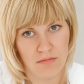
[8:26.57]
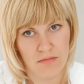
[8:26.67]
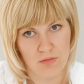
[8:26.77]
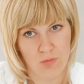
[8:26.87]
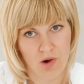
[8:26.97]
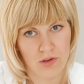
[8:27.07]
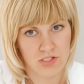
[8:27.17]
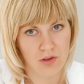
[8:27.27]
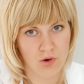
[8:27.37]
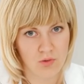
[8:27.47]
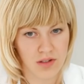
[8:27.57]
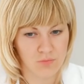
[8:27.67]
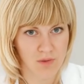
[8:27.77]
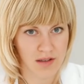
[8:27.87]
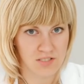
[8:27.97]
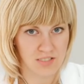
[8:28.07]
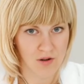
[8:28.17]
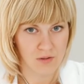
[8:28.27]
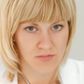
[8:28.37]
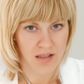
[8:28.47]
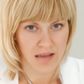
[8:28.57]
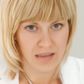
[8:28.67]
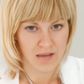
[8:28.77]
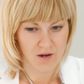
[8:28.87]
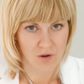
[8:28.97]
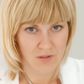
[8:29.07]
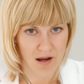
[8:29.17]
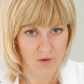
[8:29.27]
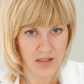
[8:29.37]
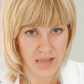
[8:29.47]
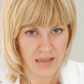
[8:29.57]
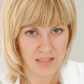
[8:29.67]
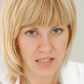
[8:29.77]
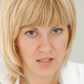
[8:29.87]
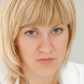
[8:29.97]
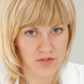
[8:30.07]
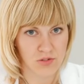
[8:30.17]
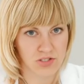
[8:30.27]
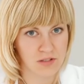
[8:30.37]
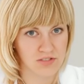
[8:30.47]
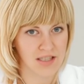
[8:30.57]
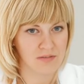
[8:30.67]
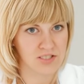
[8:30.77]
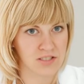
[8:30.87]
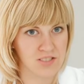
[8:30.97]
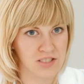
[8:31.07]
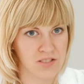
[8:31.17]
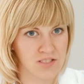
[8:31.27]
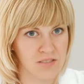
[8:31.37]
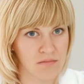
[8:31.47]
walls are only one cell thick, allowing easy diffusion of substances.